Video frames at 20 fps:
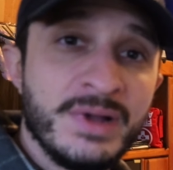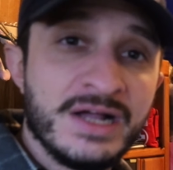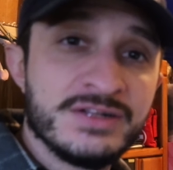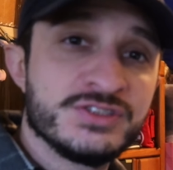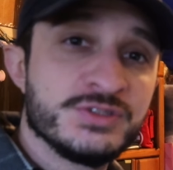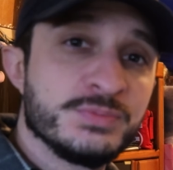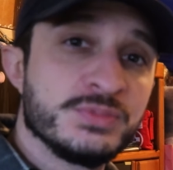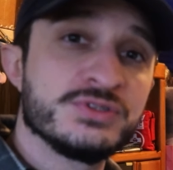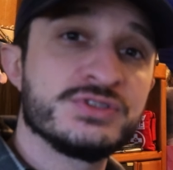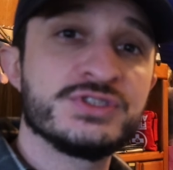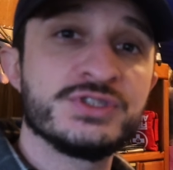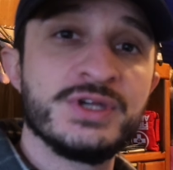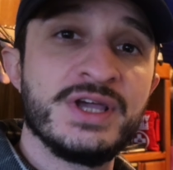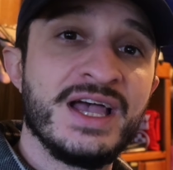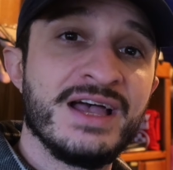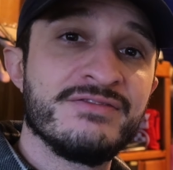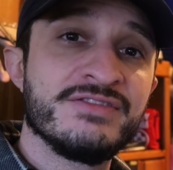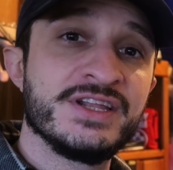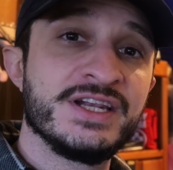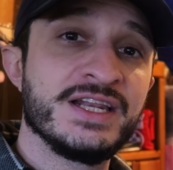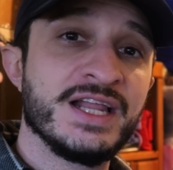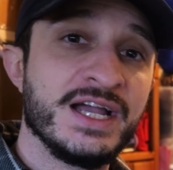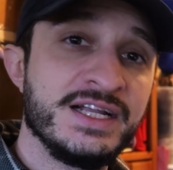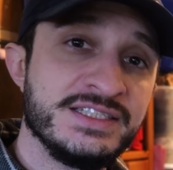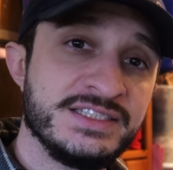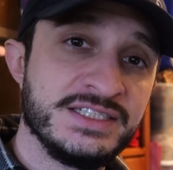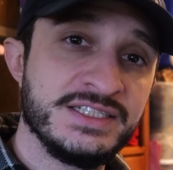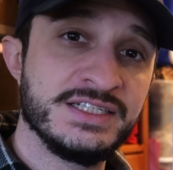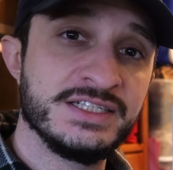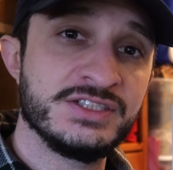mountable, so you have the
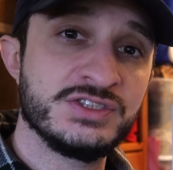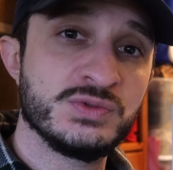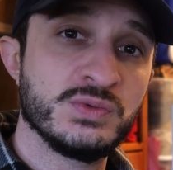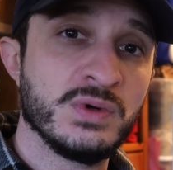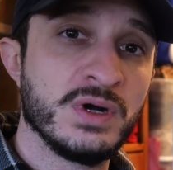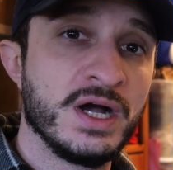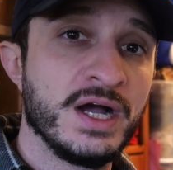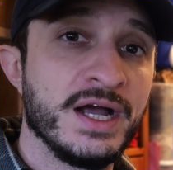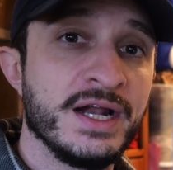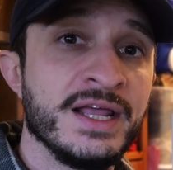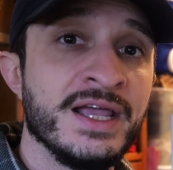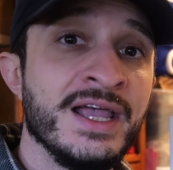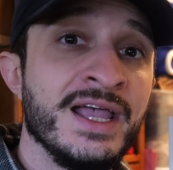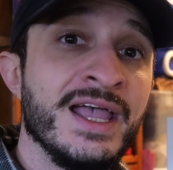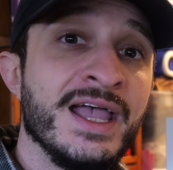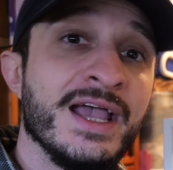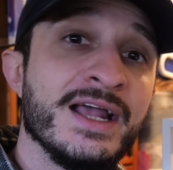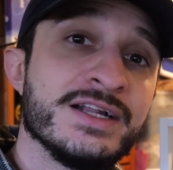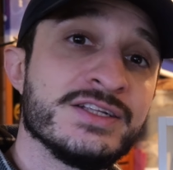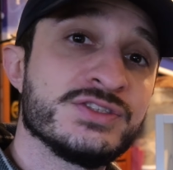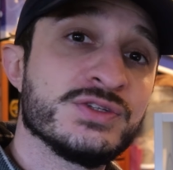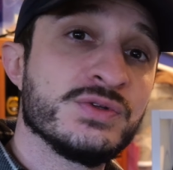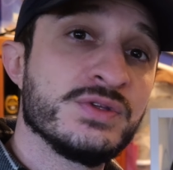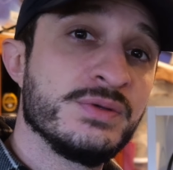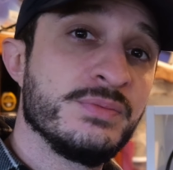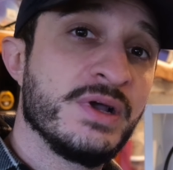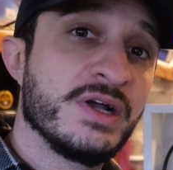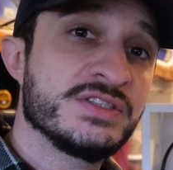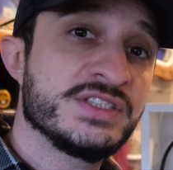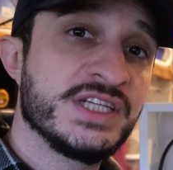19 inch wide and it's
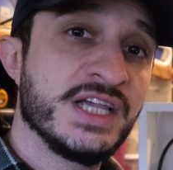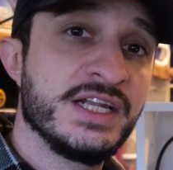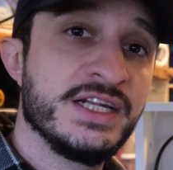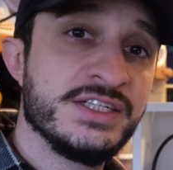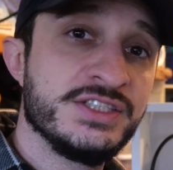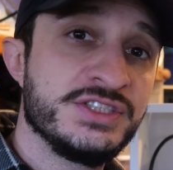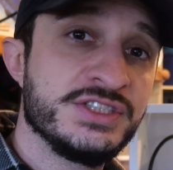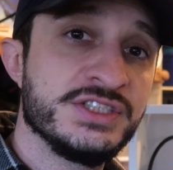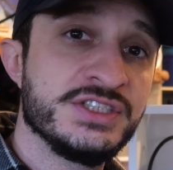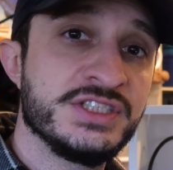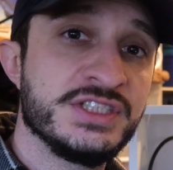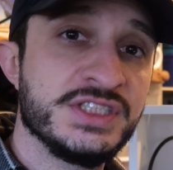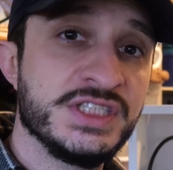only about 10 inches